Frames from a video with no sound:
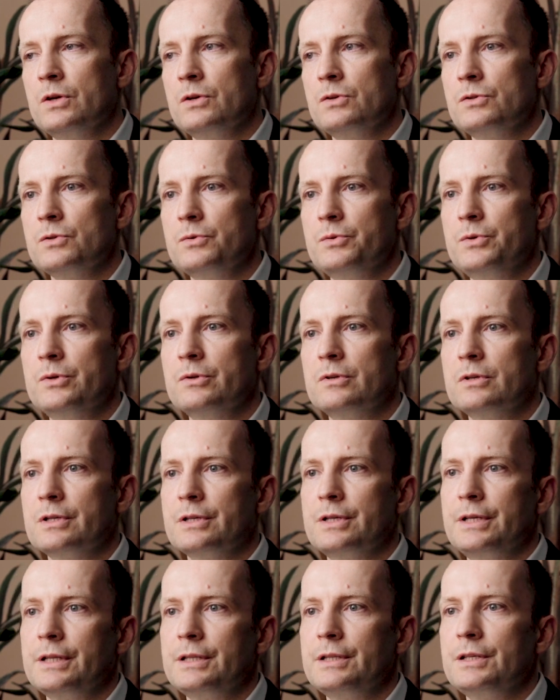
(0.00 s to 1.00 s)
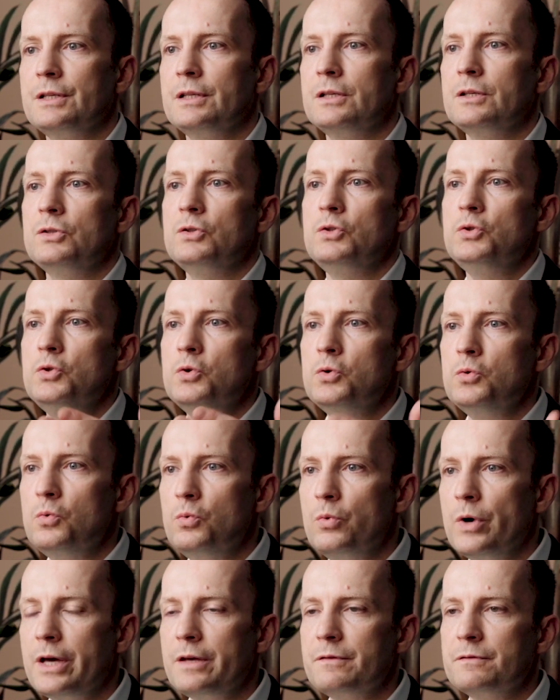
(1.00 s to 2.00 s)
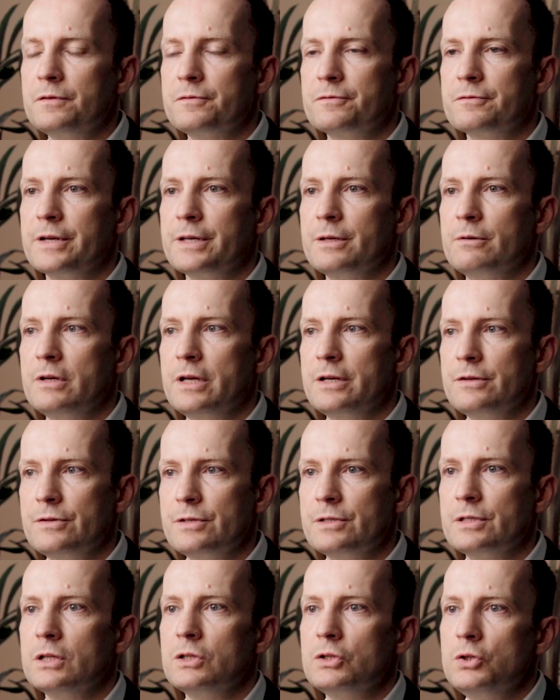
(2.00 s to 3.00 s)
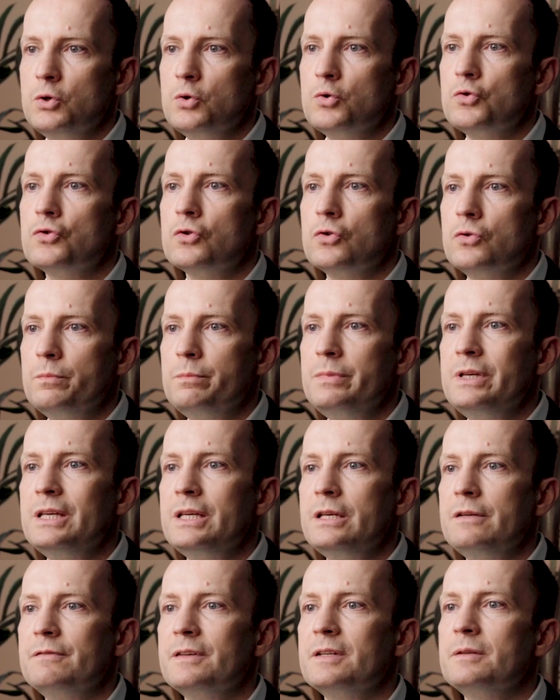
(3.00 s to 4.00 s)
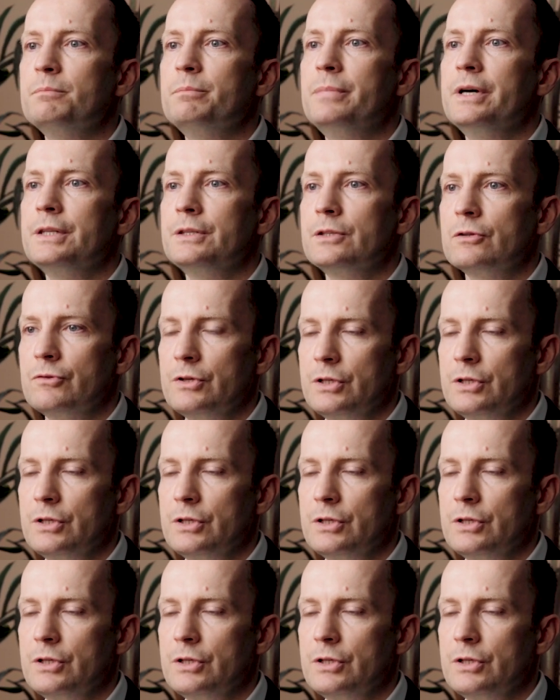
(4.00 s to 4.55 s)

So you are getting new wave of regulations that you shall be even better